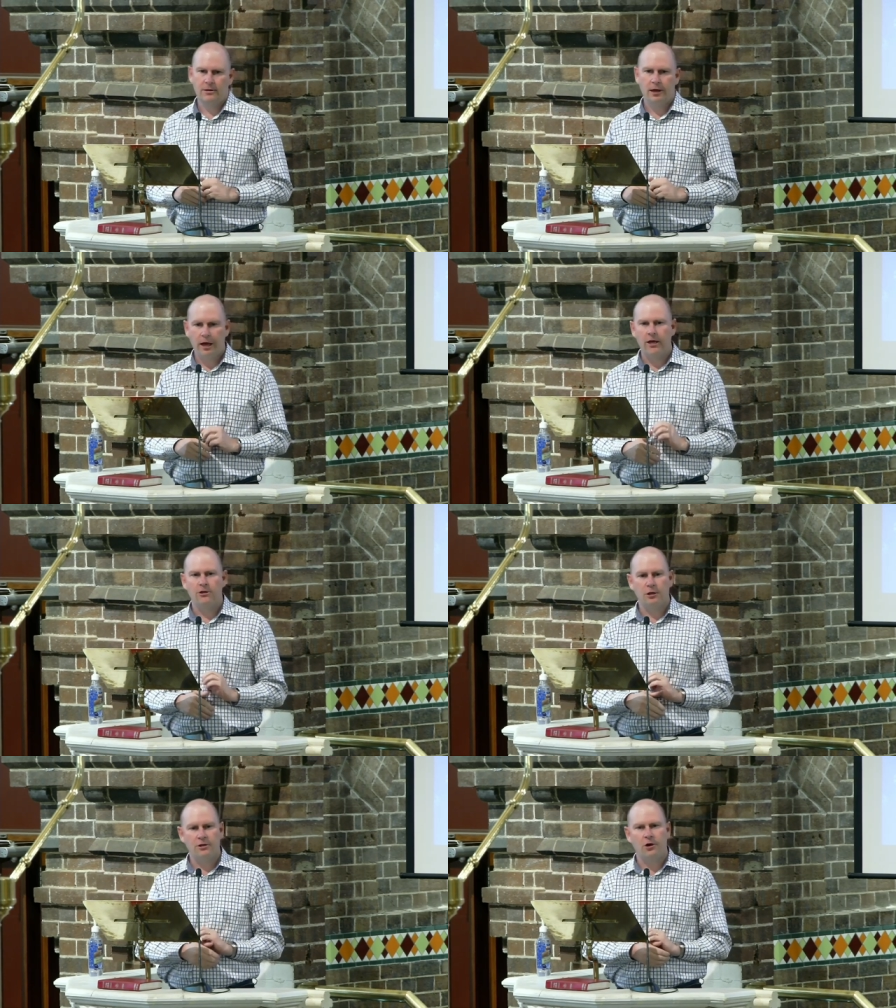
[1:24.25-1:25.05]
Hey, are
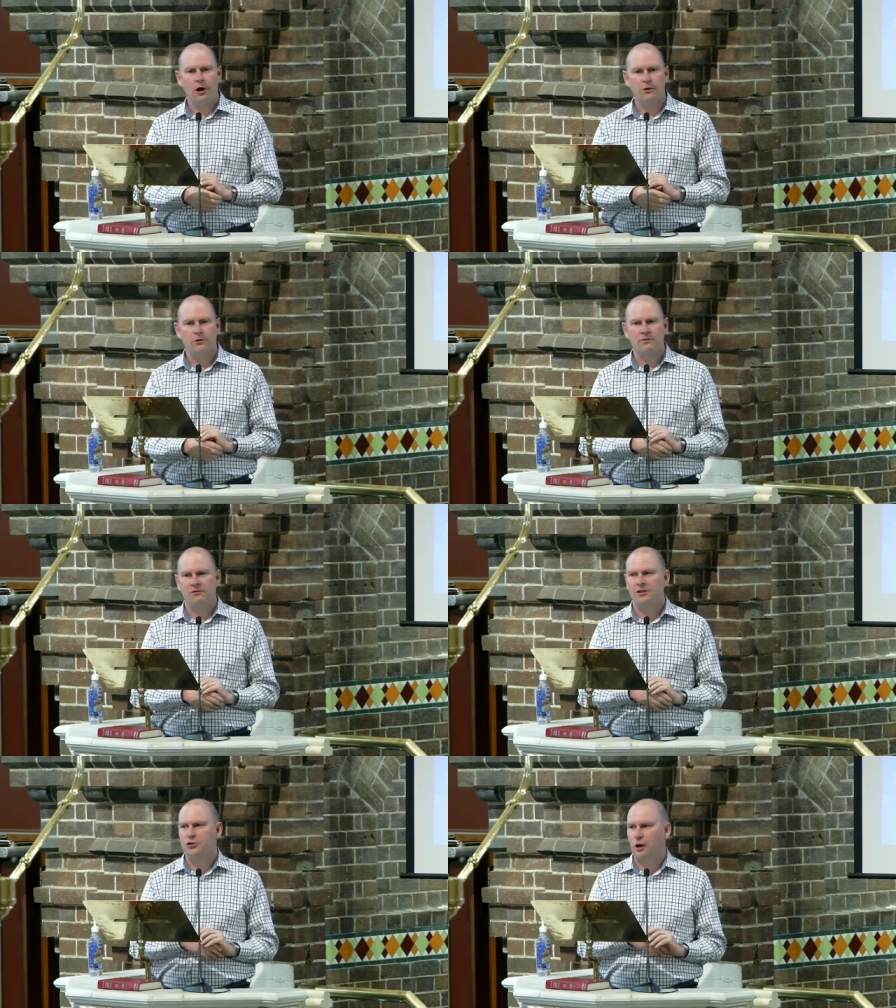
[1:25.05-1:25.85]
you the guy looking for
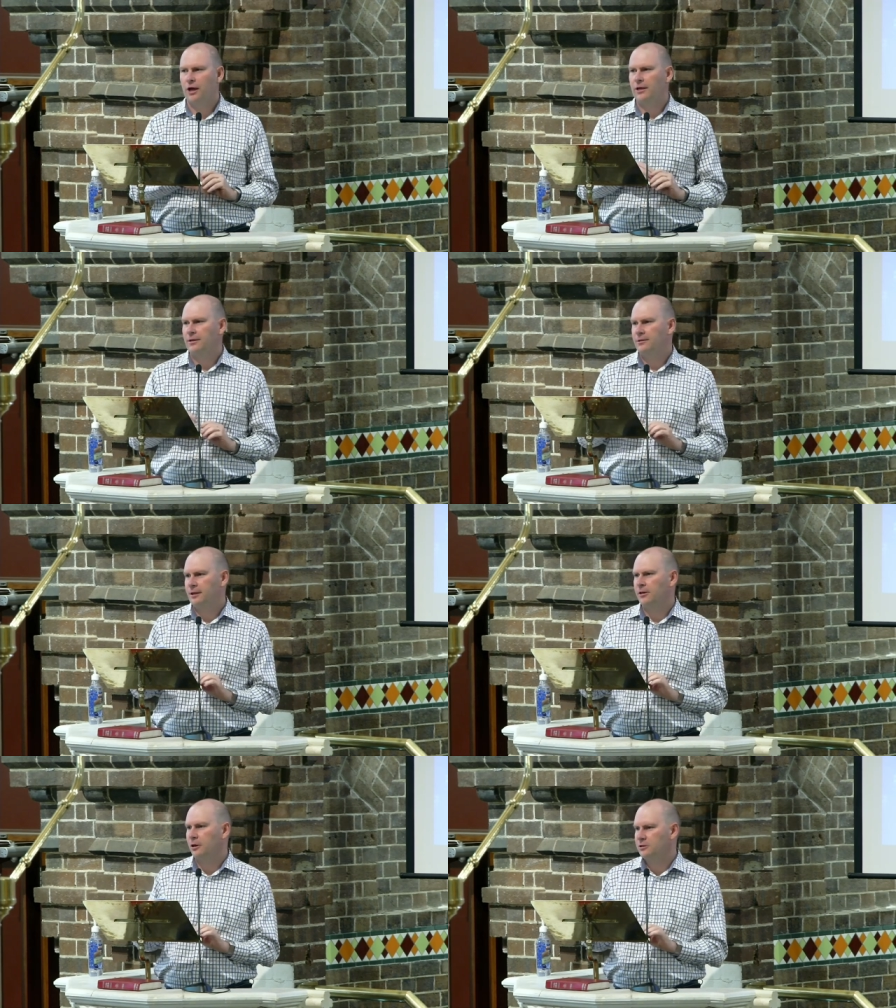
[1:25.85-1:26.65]
the train that
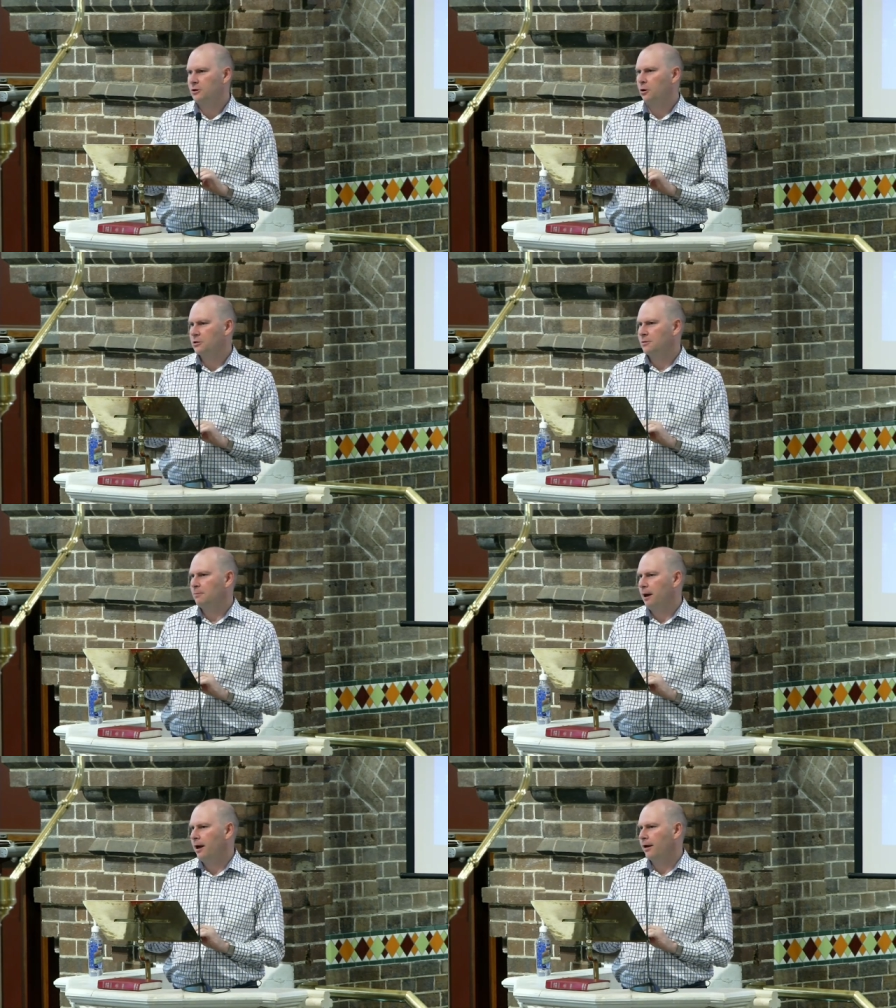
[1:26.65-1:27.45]
goes to Hoxton
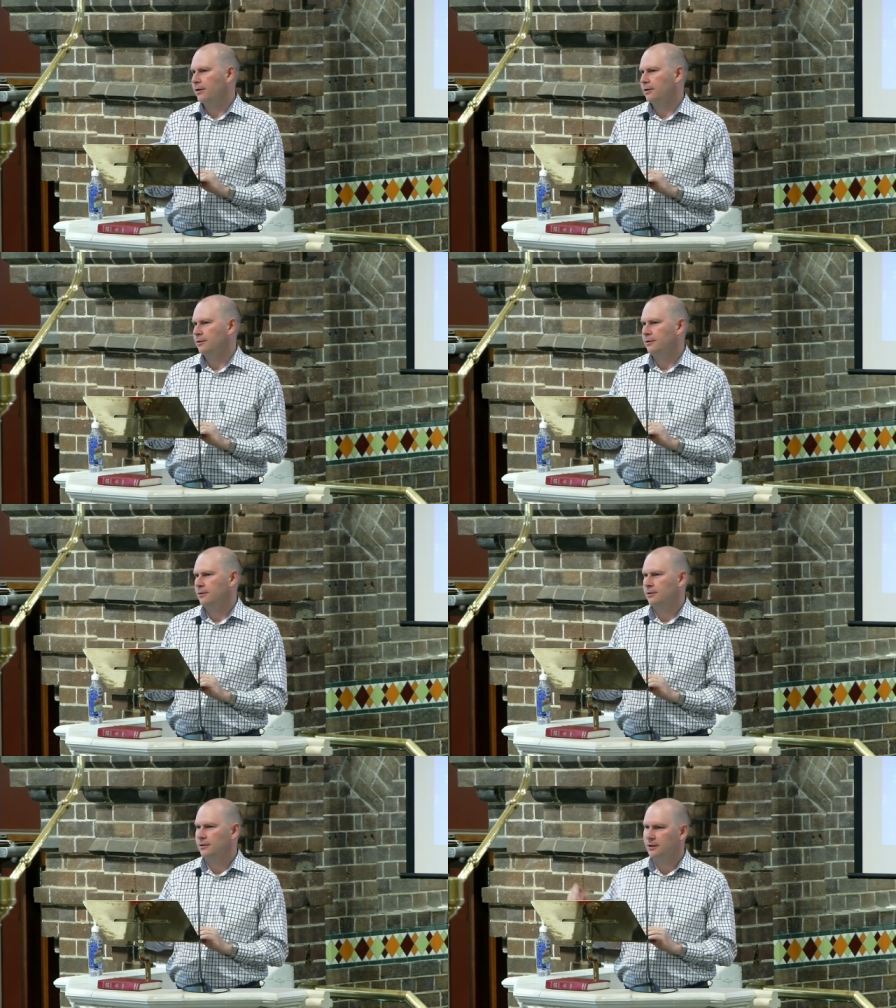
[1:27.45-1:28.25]
Park?
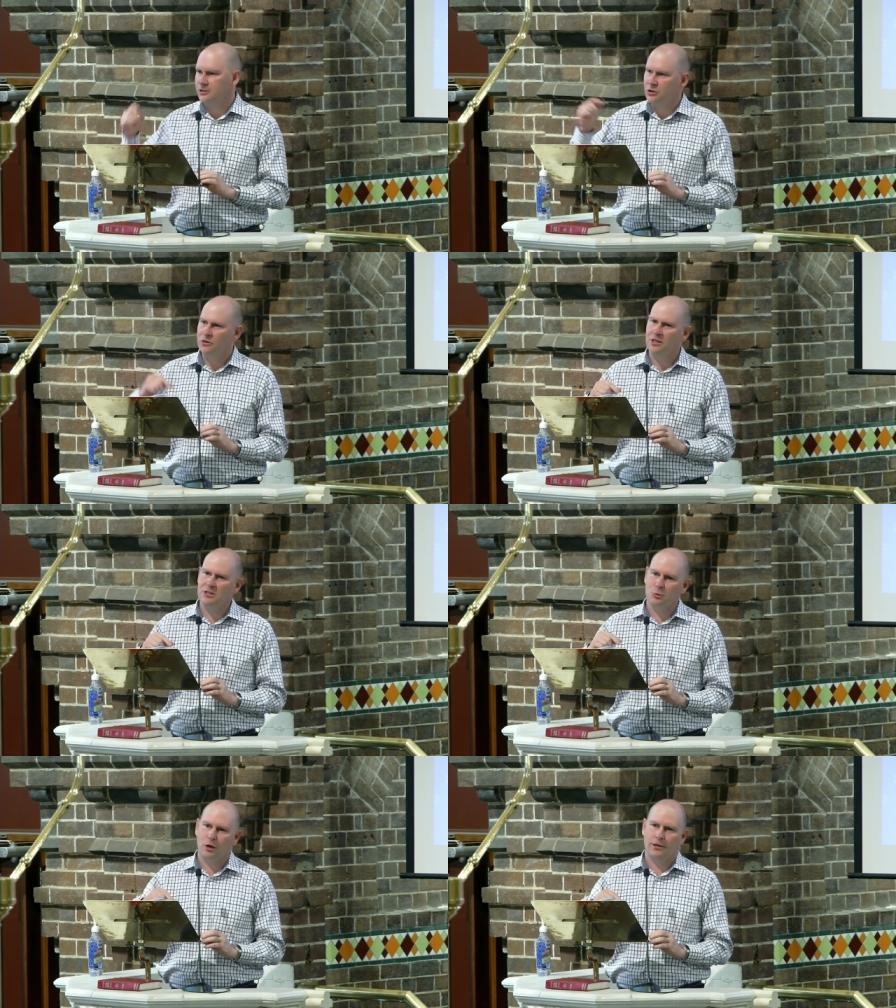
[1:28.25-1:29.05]
It's not this
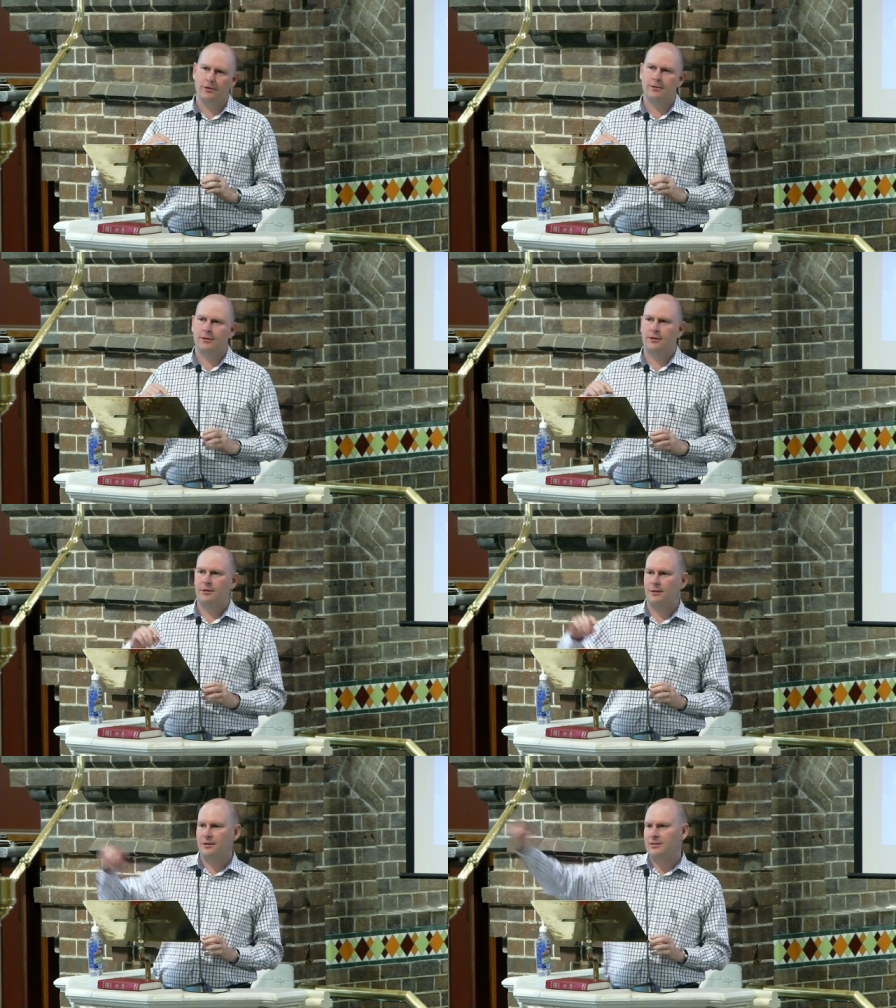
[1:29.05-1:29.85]
one,
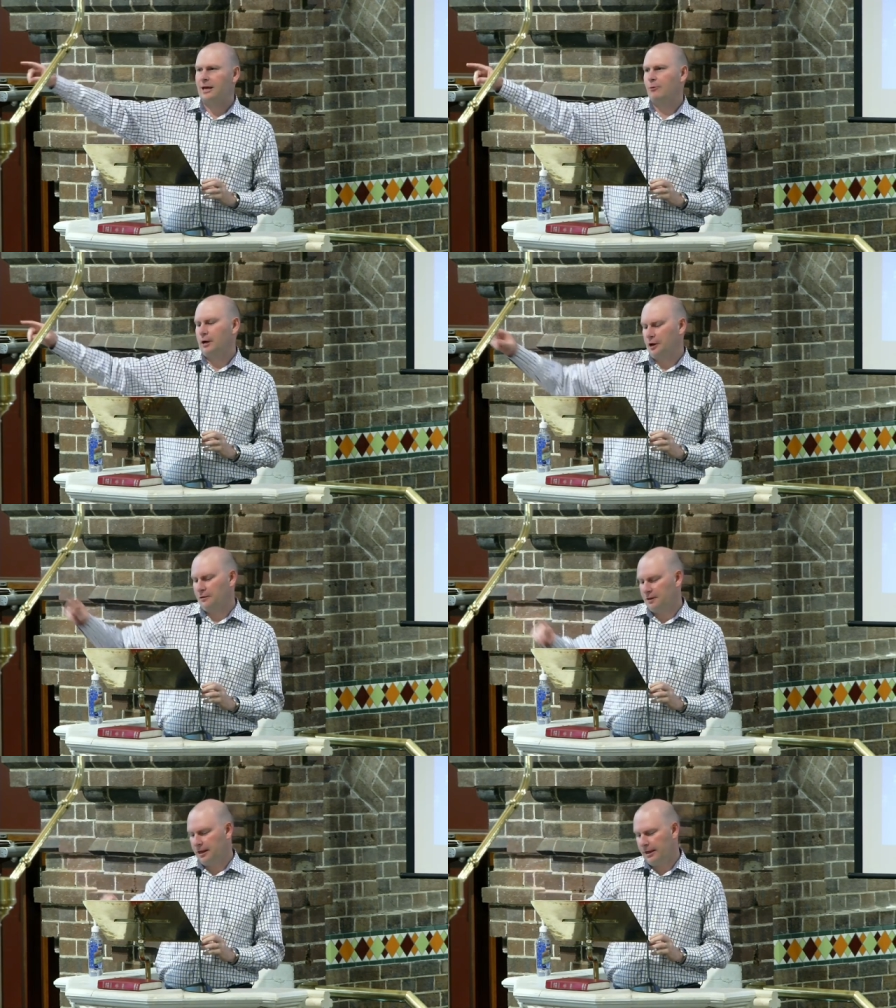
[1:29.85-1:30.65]
it's that one over
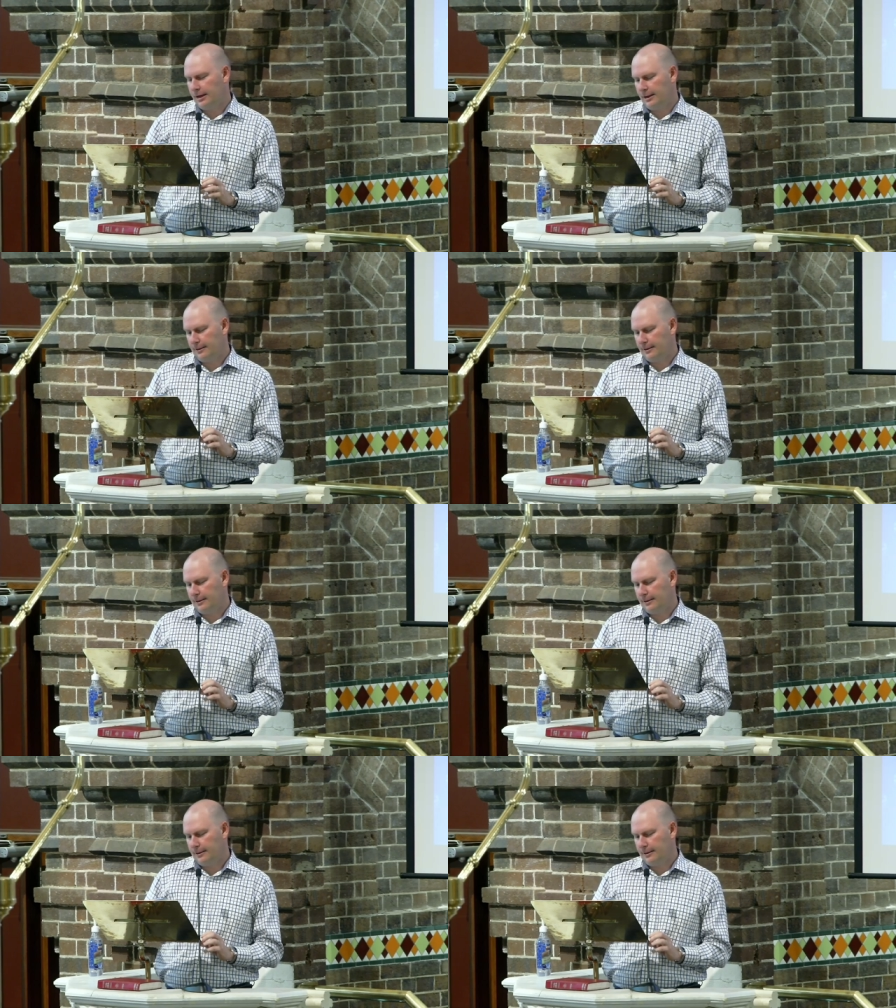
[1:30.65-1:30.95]
there.